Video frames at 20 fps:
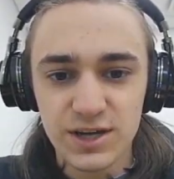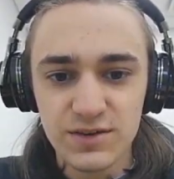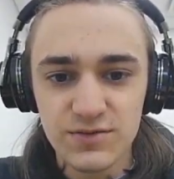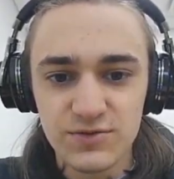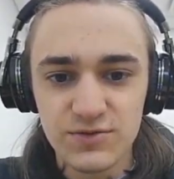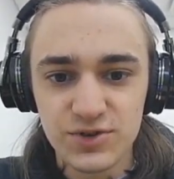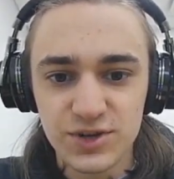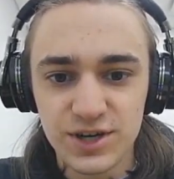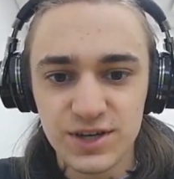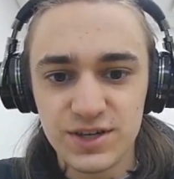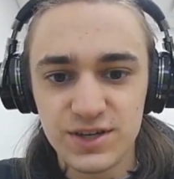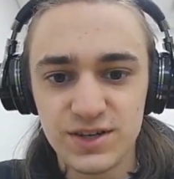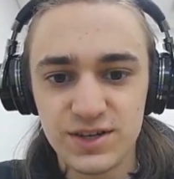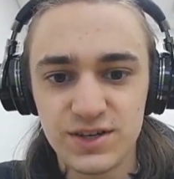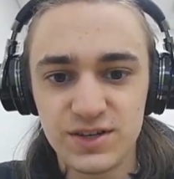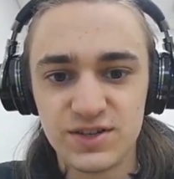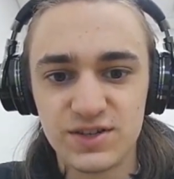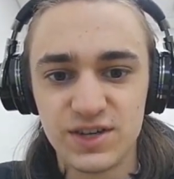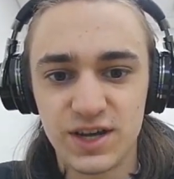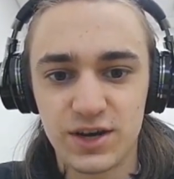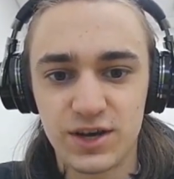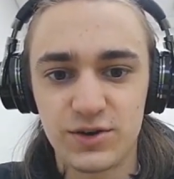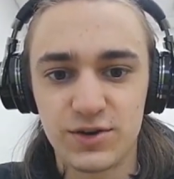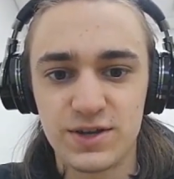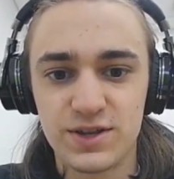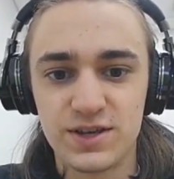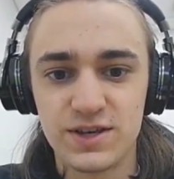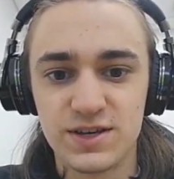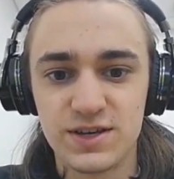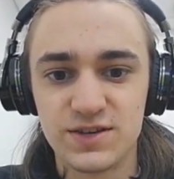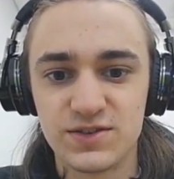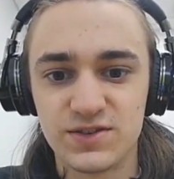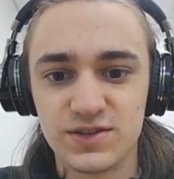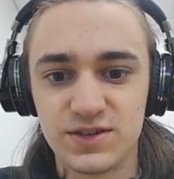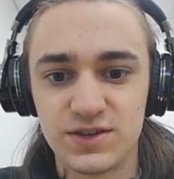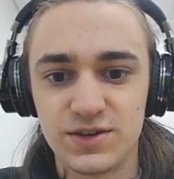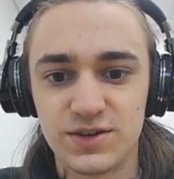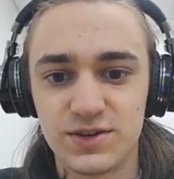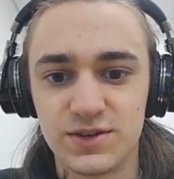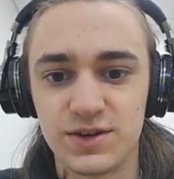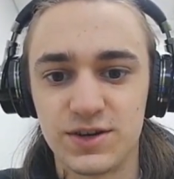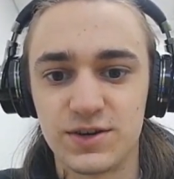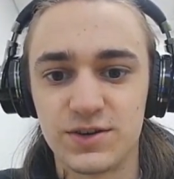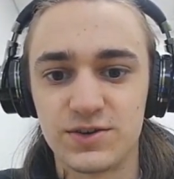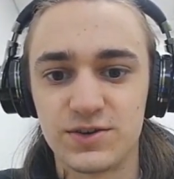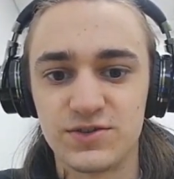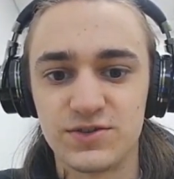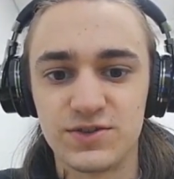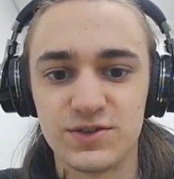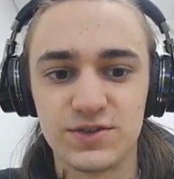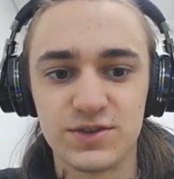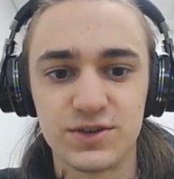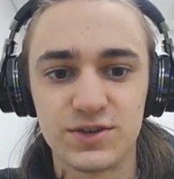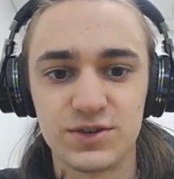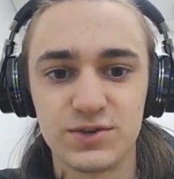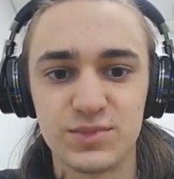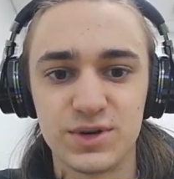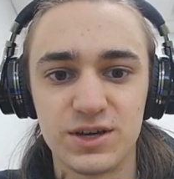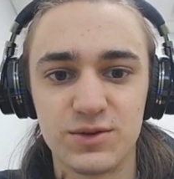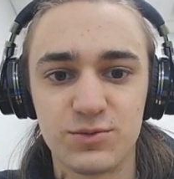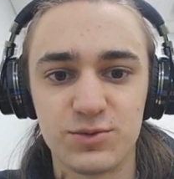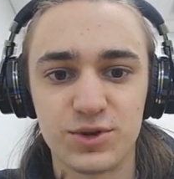kind of trying to decorate the interior here just a little bit.